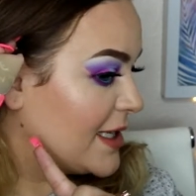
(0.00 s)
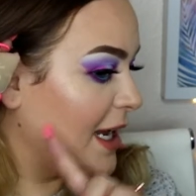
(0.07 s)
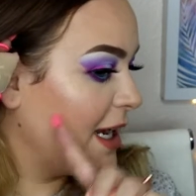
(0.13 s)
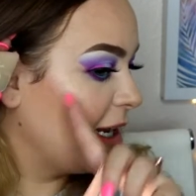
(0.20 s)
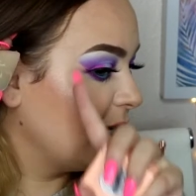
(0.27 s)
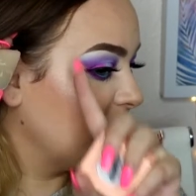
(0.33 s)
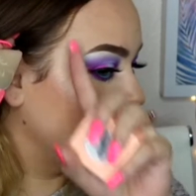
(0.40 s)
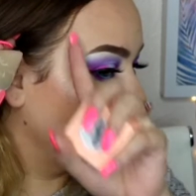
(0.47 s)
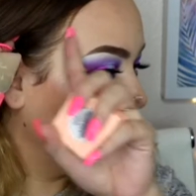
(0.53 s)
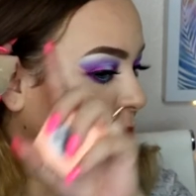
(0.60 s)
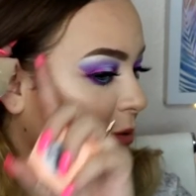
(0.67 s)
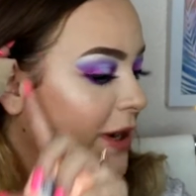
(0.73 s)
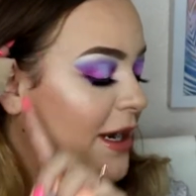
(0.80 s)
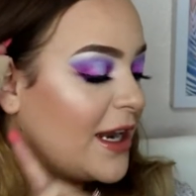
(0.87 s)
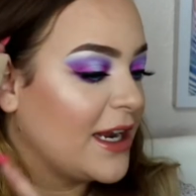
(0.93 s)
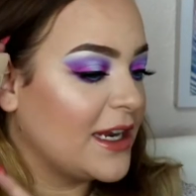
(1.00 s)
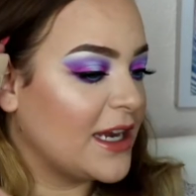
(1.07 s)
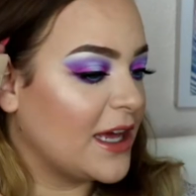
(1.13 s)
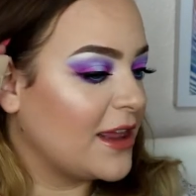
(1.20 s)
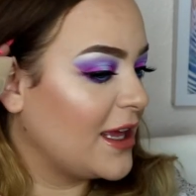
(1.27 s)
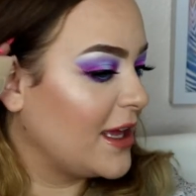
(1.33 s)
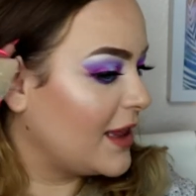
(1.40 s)
any separating,
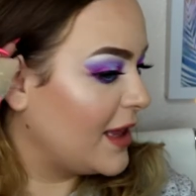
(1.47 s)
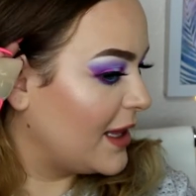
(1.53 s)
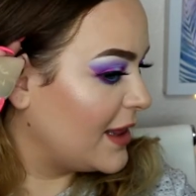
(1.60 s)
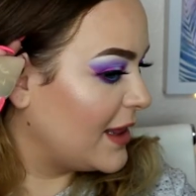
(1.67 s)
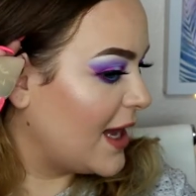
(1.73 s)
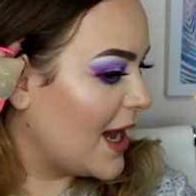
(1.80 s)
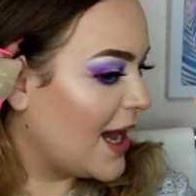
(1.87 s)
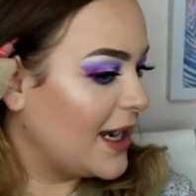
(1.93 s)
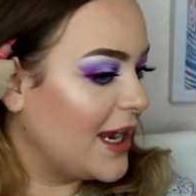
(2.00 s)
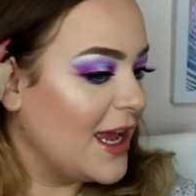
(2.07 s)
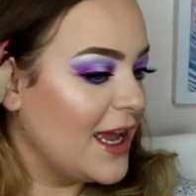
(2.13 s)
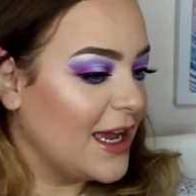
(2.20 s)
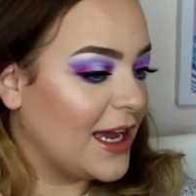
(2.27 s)
nothing like that.